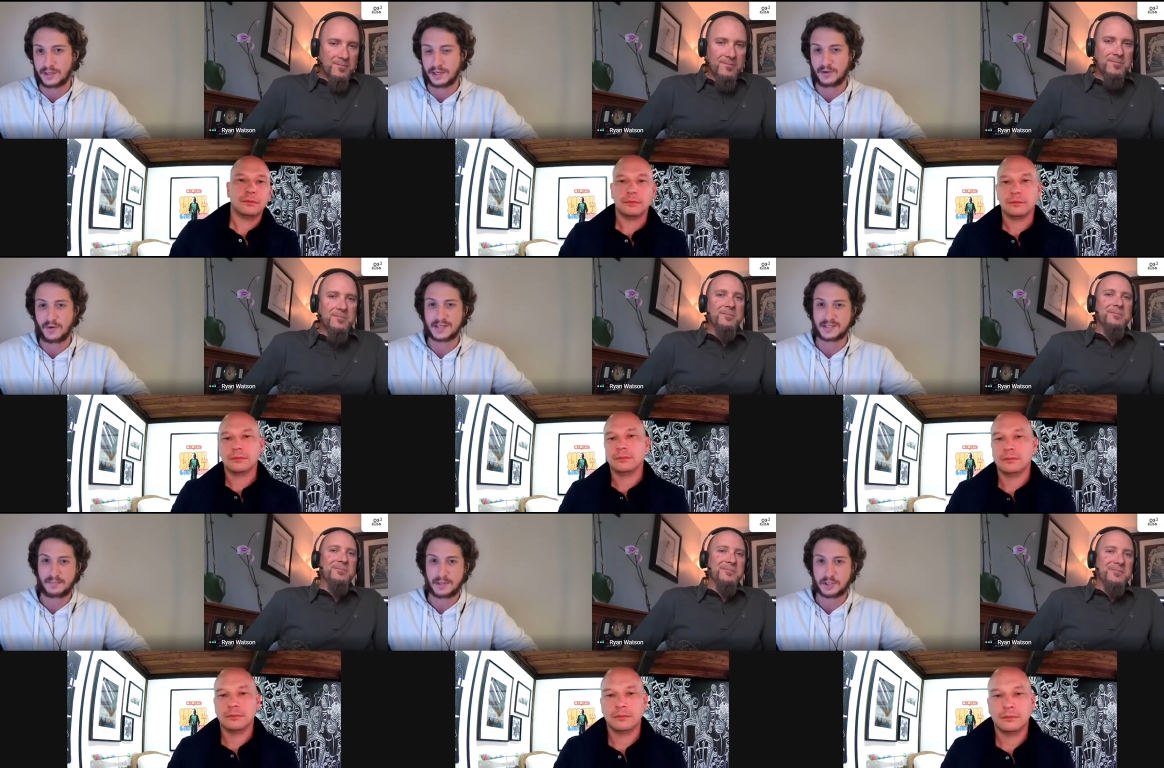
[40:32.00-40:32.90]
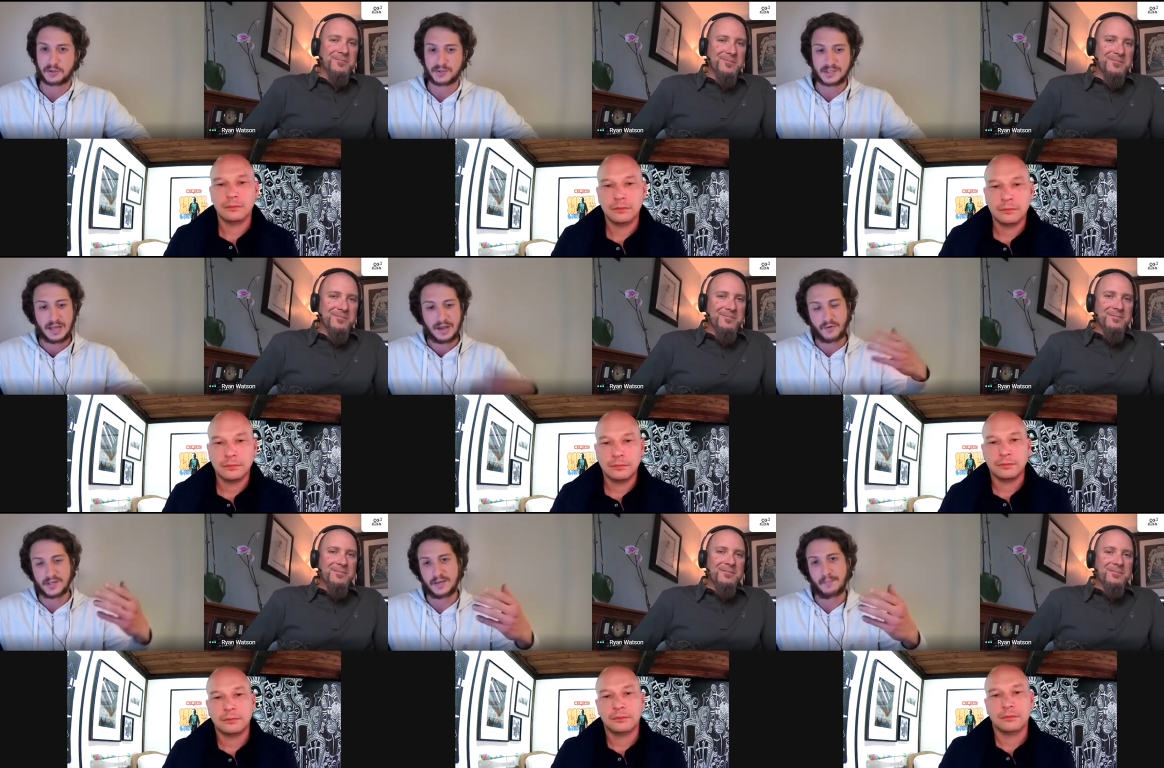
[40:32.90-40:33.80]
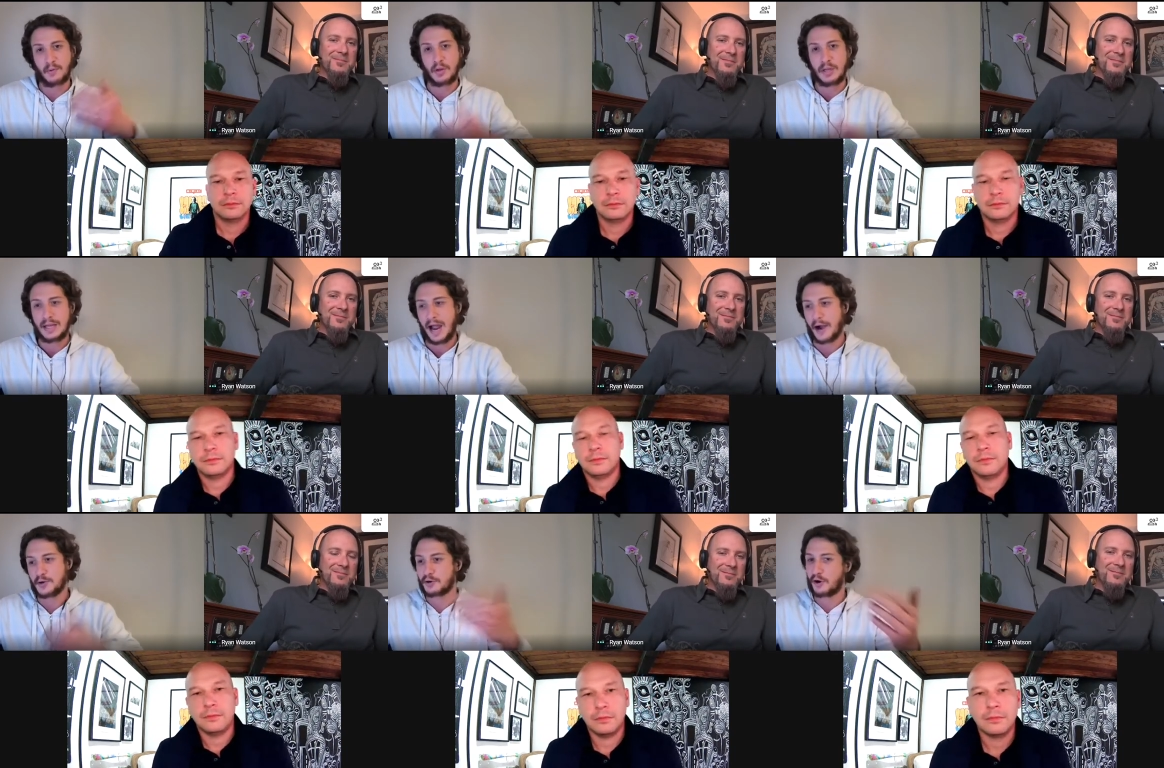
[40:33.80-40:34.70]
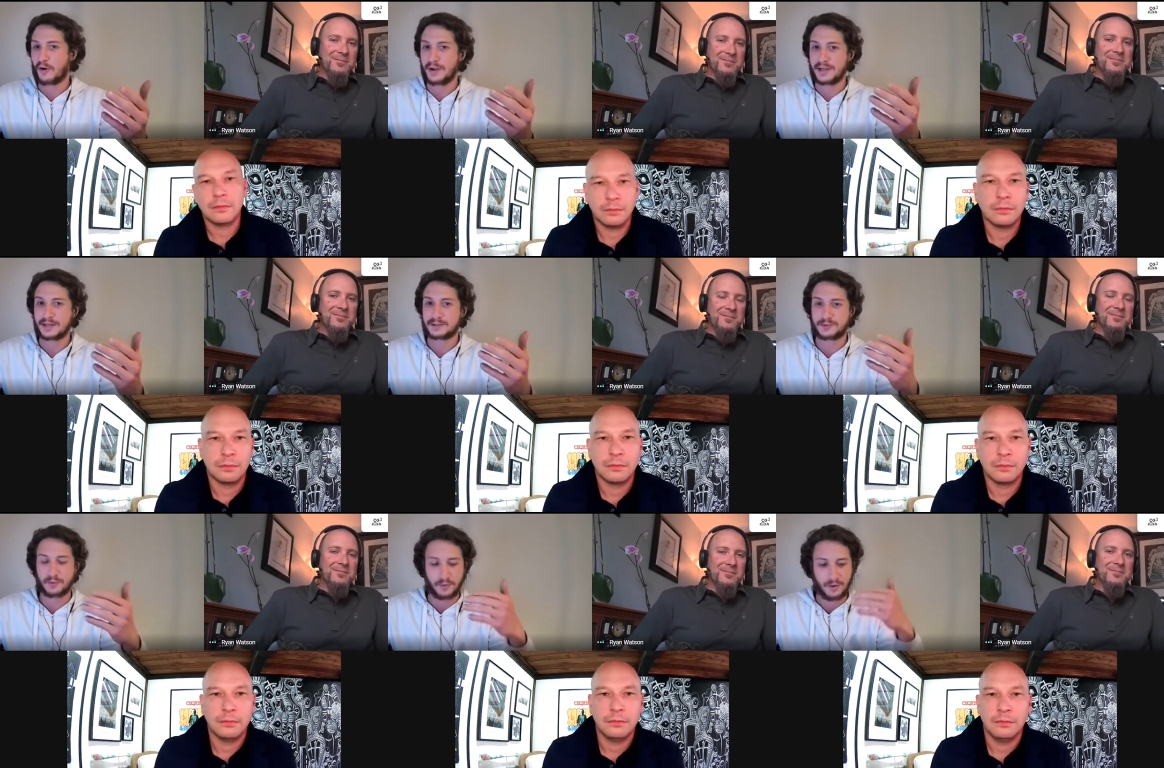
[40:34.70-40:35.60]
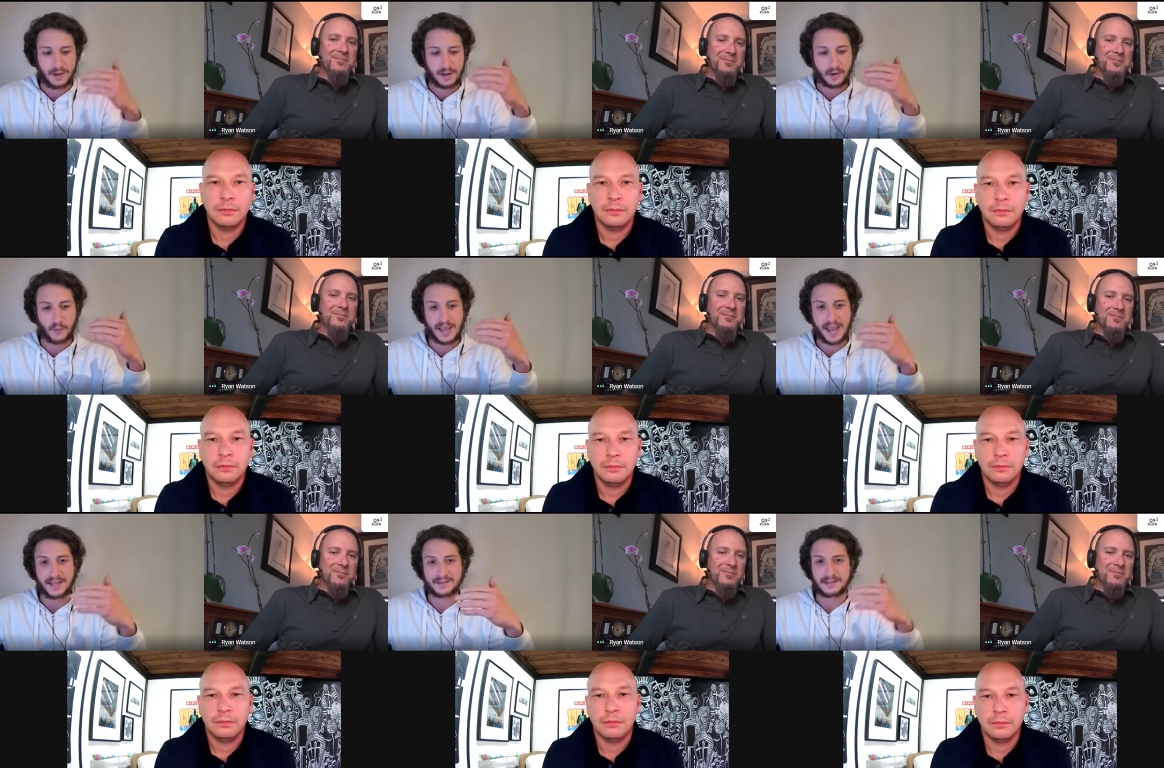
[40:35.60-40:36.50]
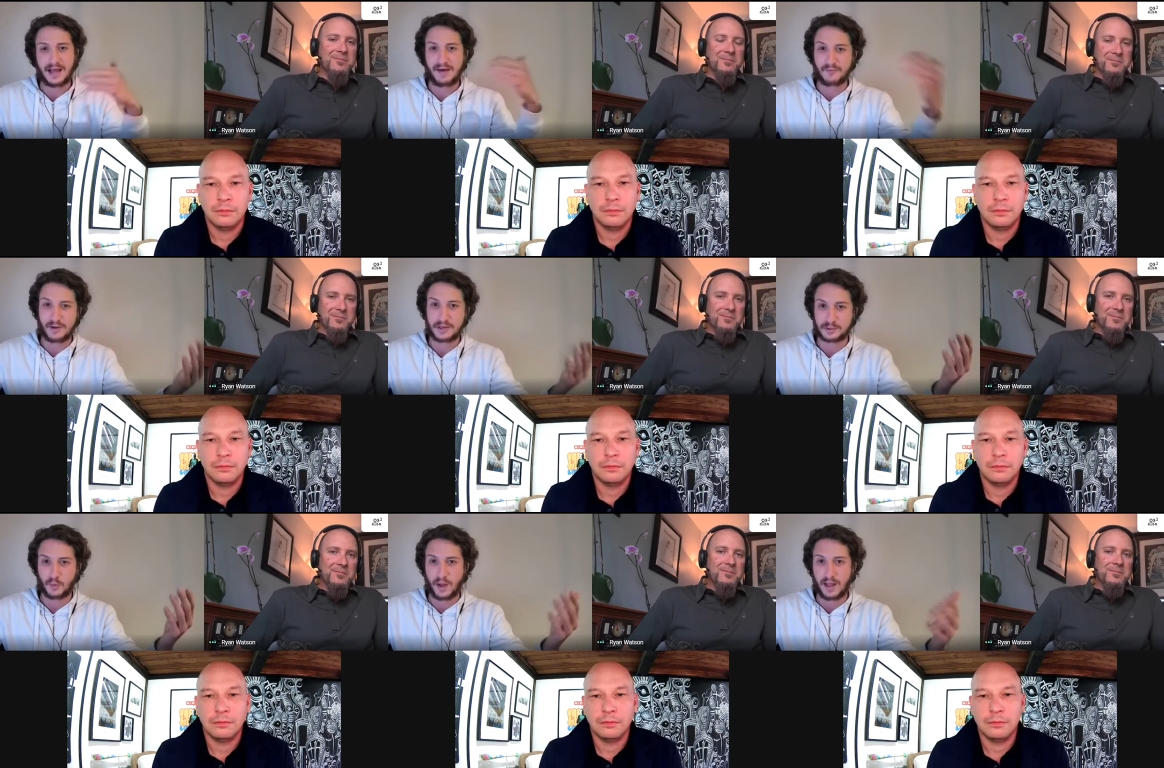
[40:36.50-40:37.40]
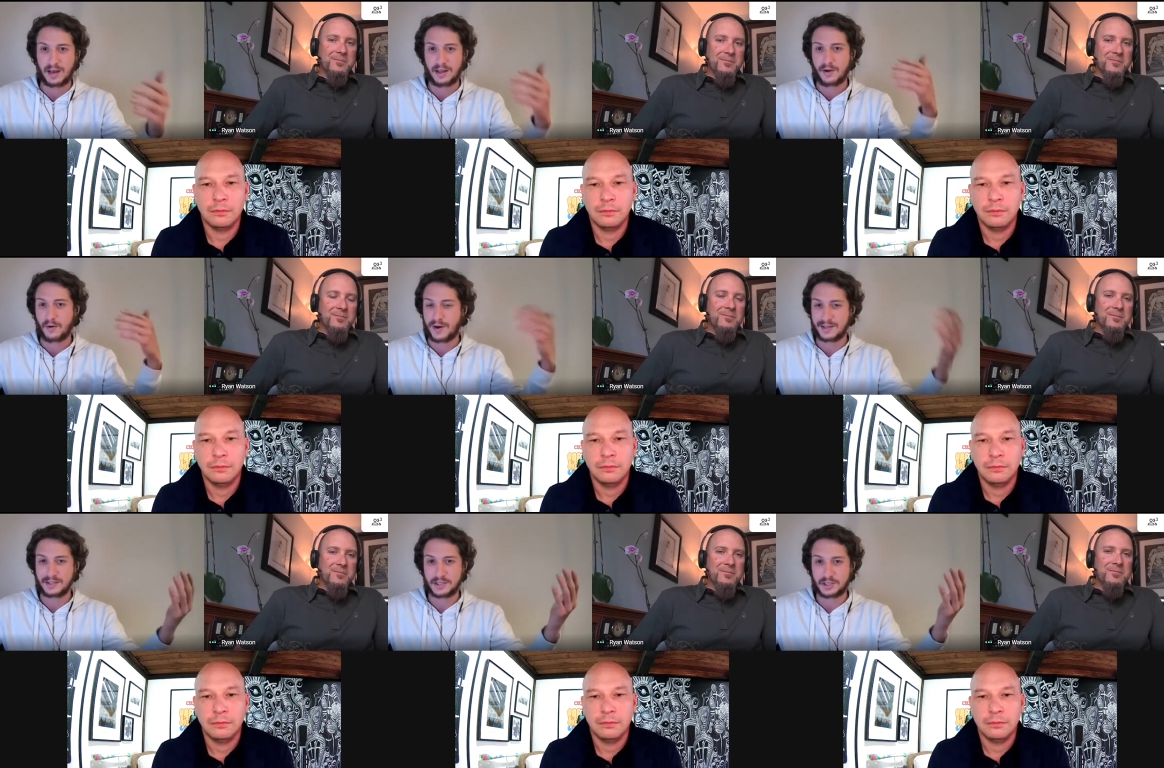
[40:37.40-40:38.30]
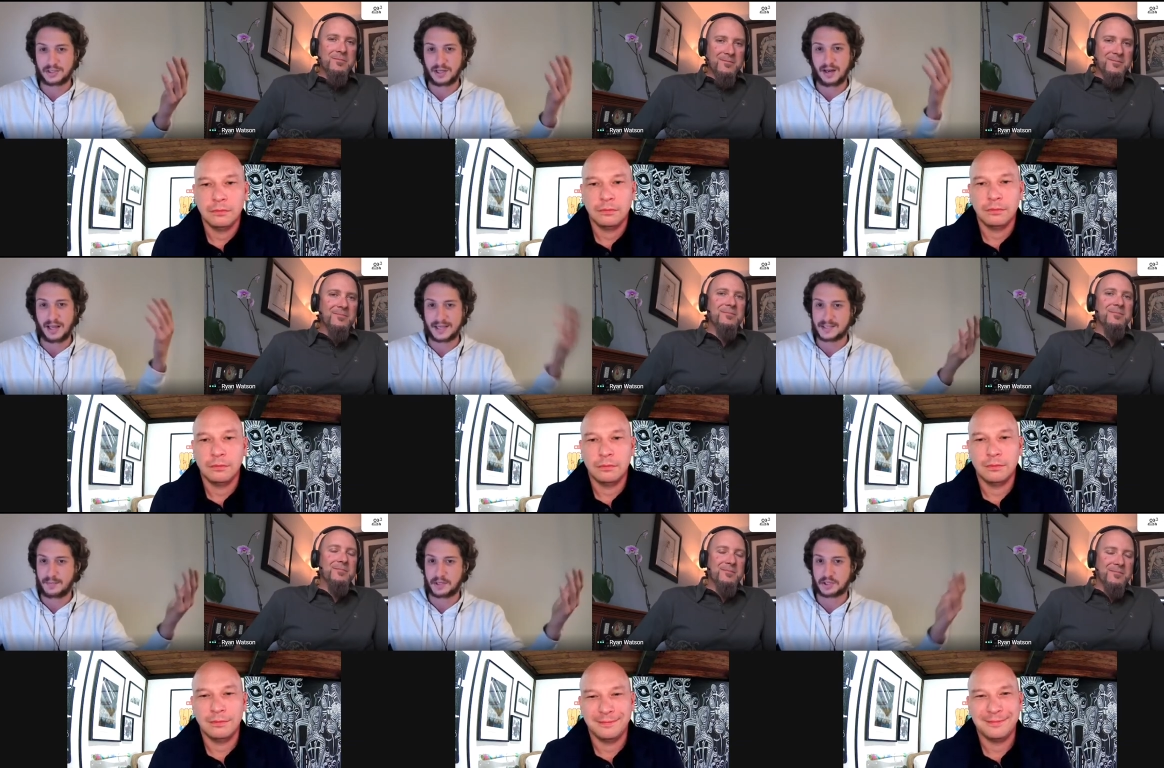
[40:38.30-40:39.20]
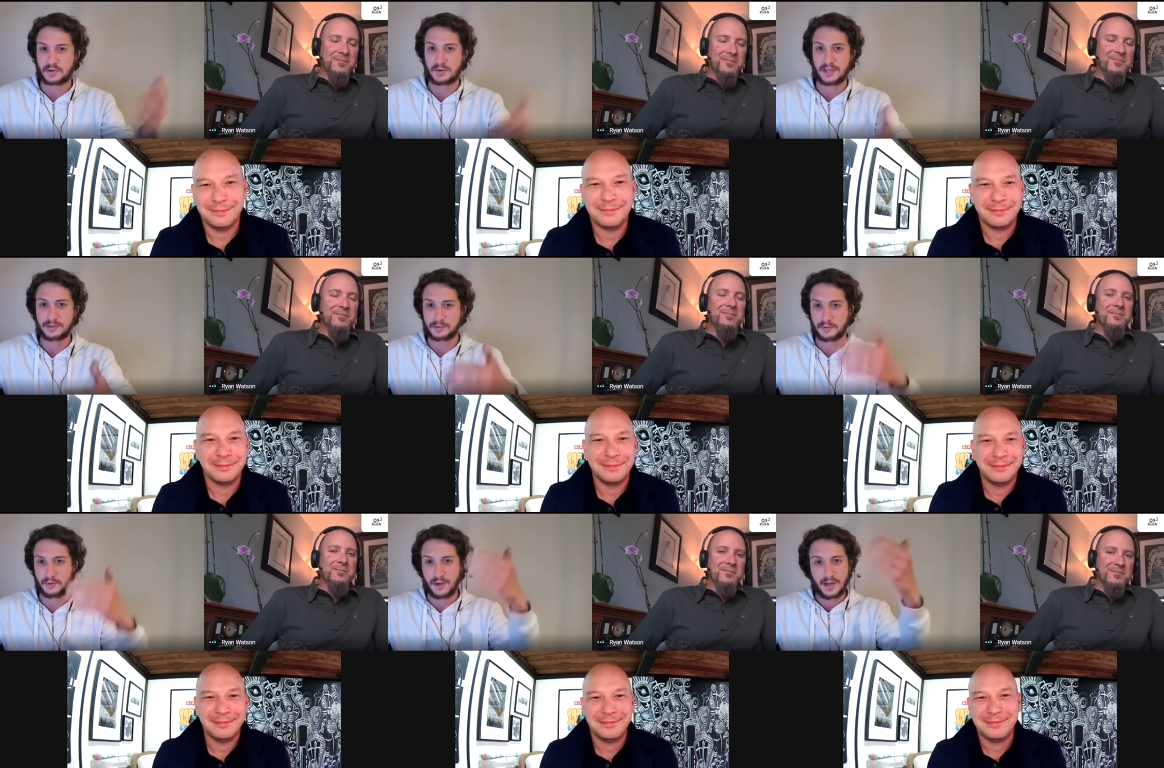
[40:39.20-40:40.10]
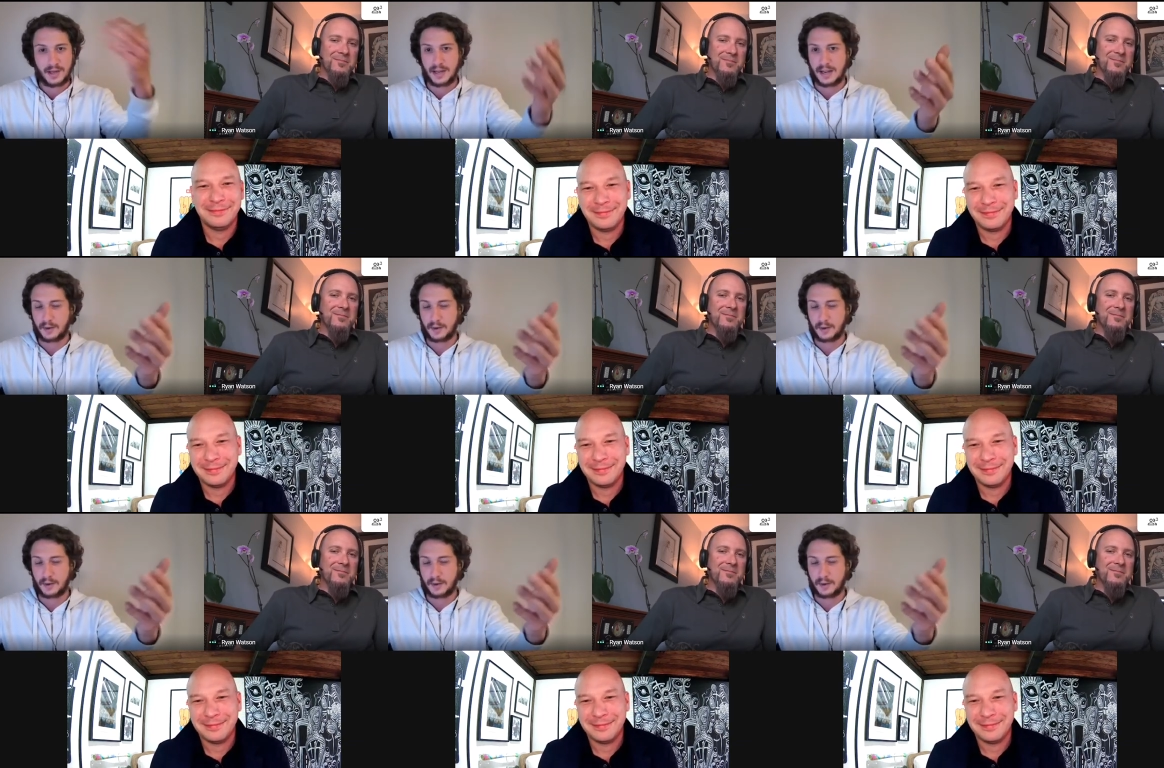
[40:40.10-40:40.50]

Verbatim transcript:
Speaker 1: your exhibitions for example are you going to create a virtual or a digital exhibition into uh,